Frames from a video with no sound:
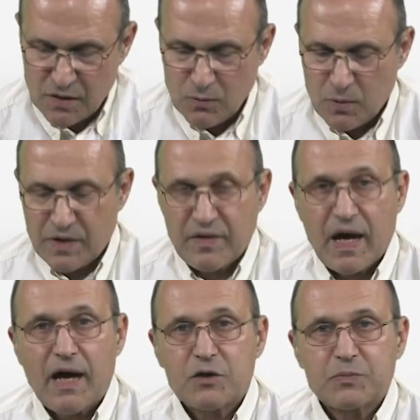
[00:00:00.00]
where
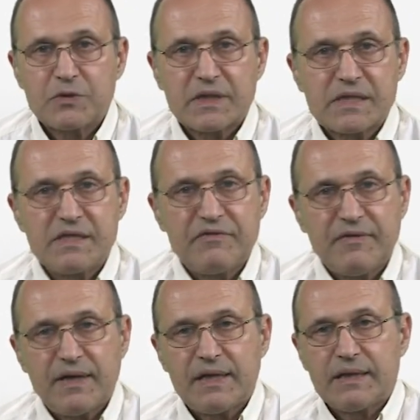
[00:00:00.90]
the output is
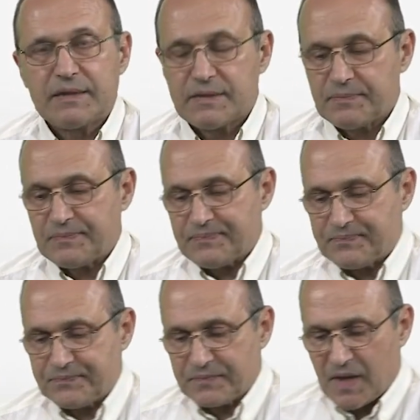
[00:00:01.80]
defined
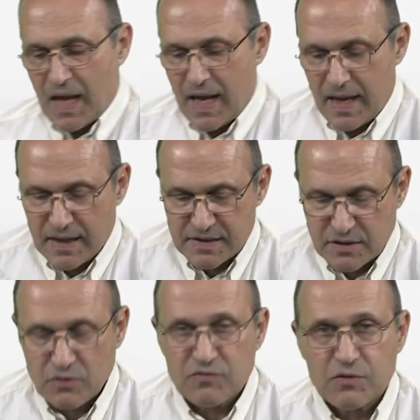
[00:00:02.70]
as
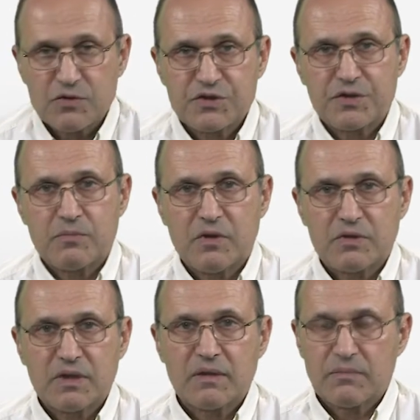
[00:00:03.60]
a convolution
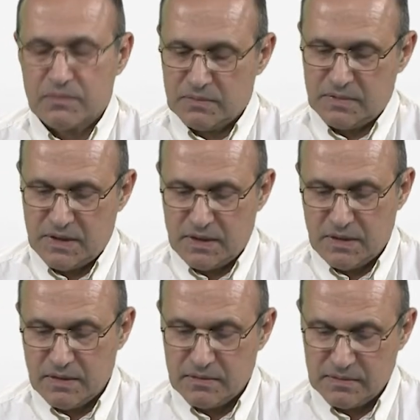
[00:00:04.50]
model
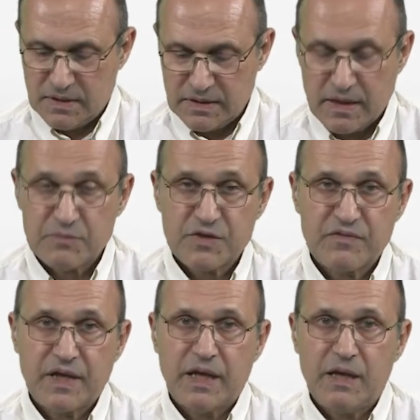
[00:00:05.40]
in terms
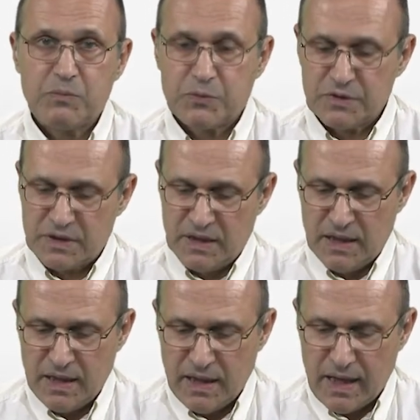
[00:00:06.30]
of the input,
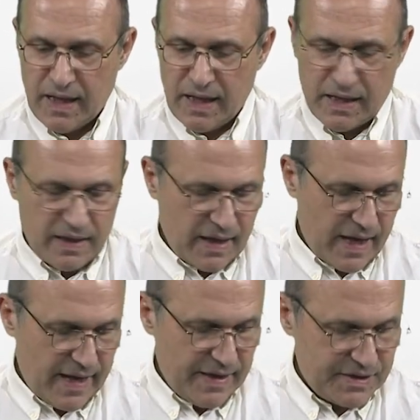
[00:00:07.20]
and
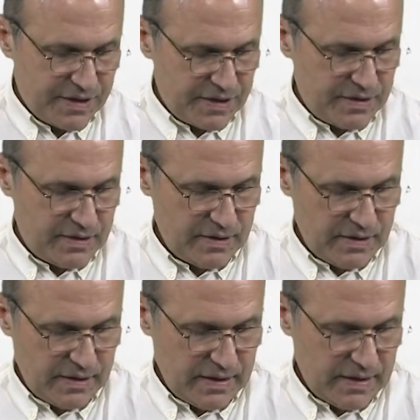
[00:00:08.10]
H
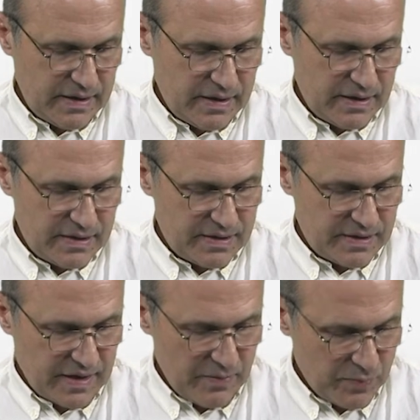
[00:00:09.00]
is
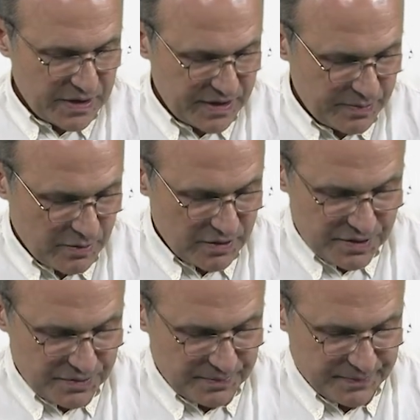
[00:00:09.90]
the impulse response.